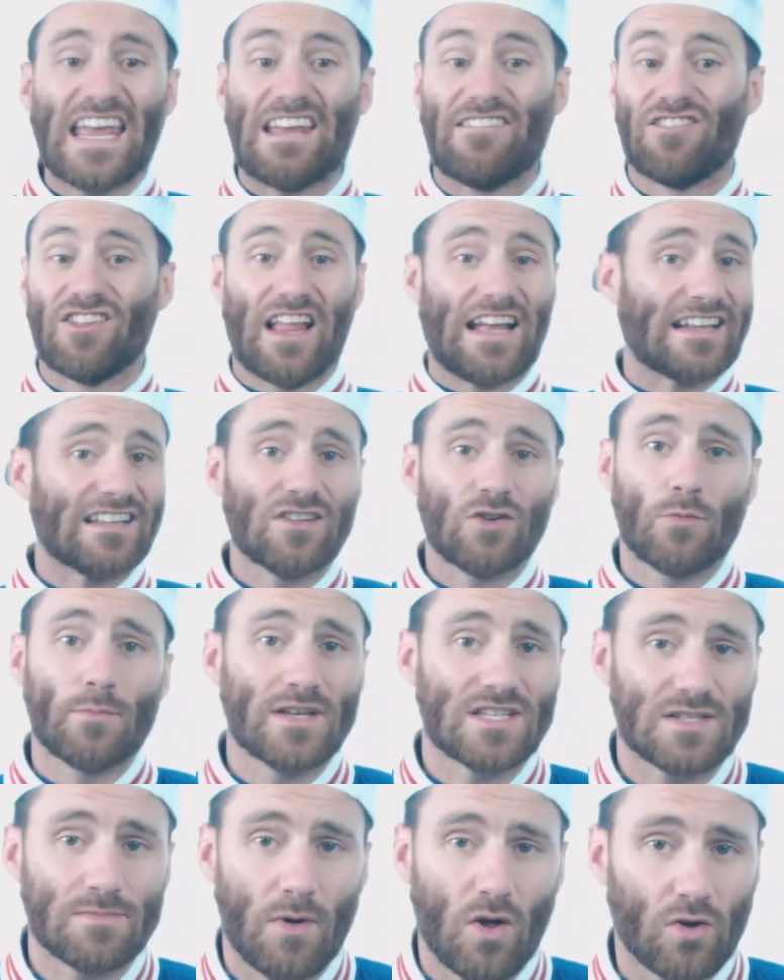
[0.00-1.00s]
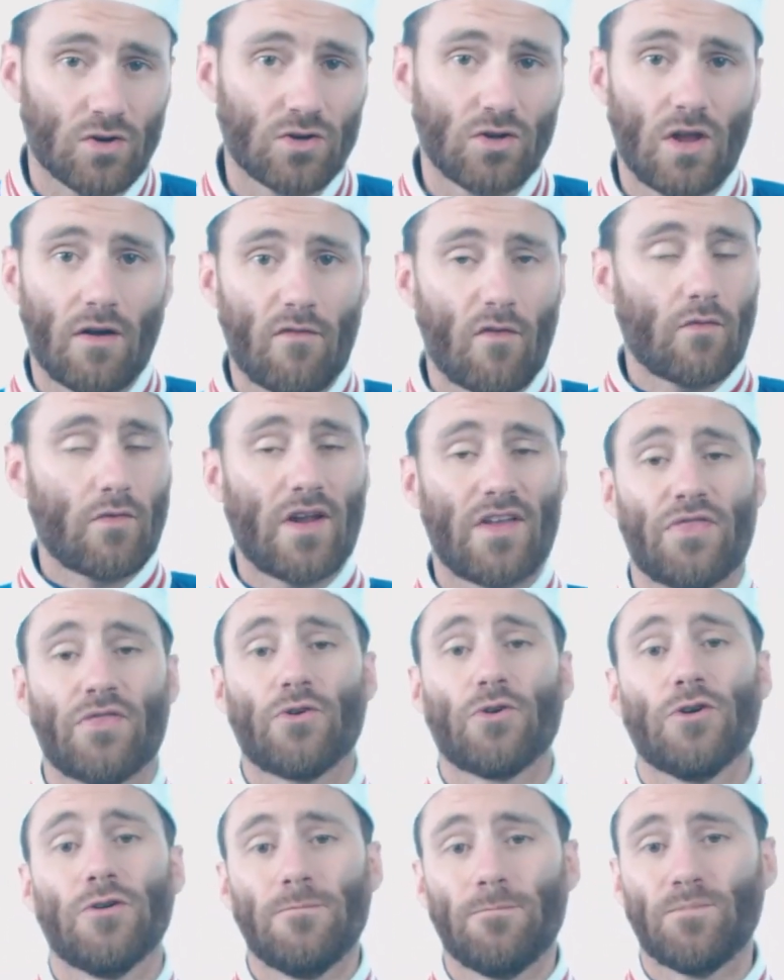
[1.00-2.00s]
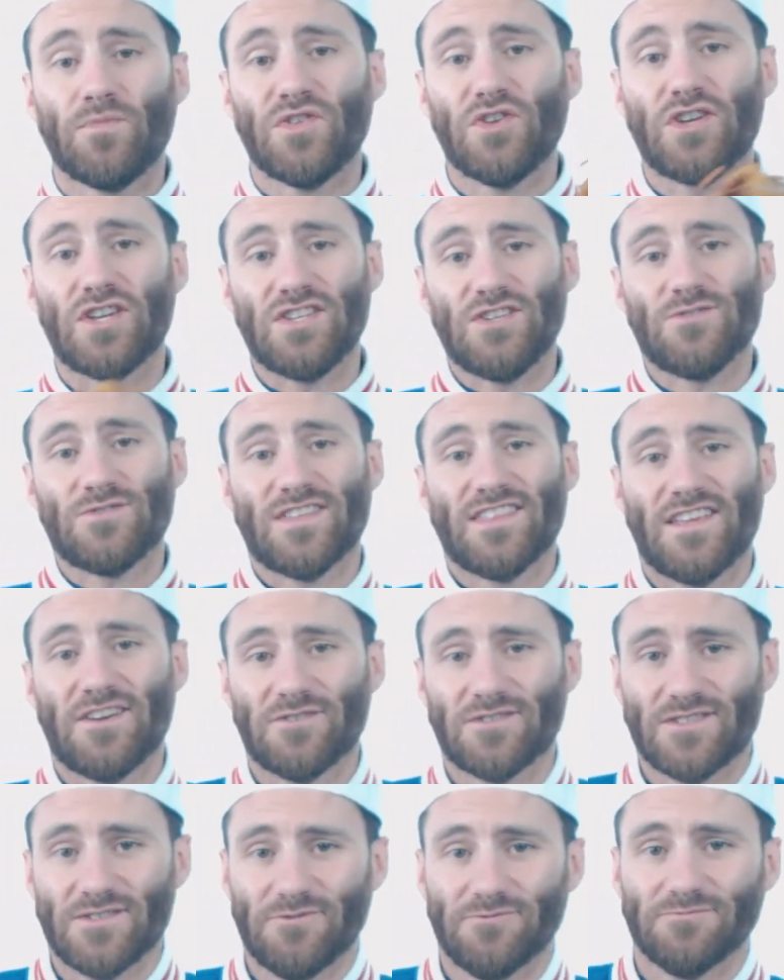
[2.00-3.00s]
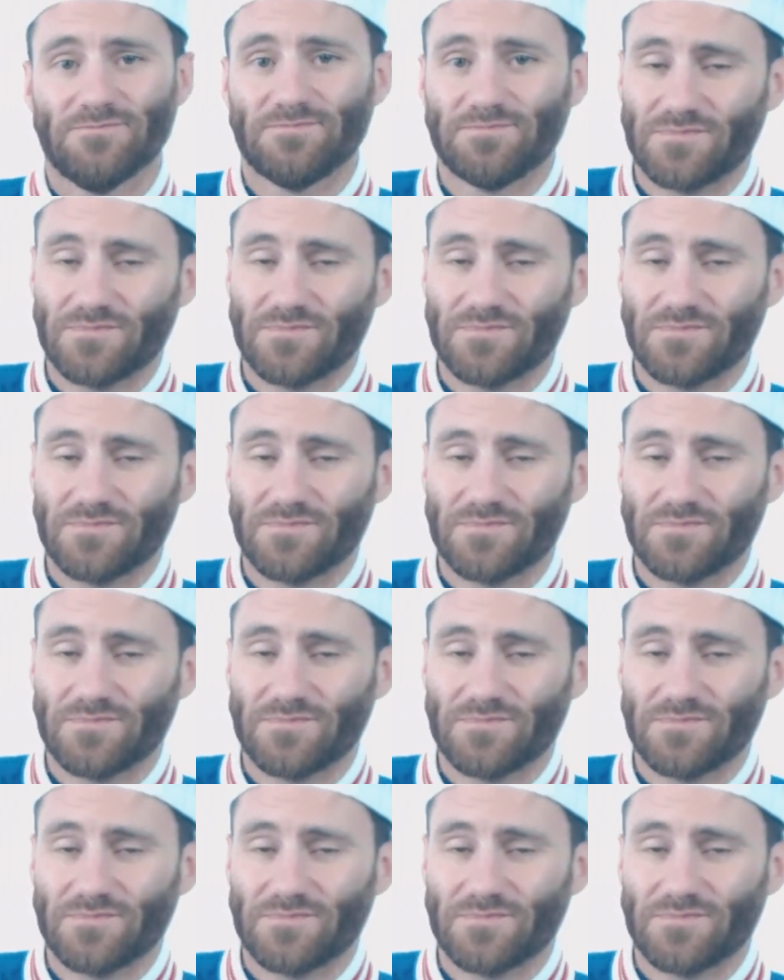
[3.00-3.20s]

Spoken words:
If you like a little bit smaller glove over at third, you can use it there too.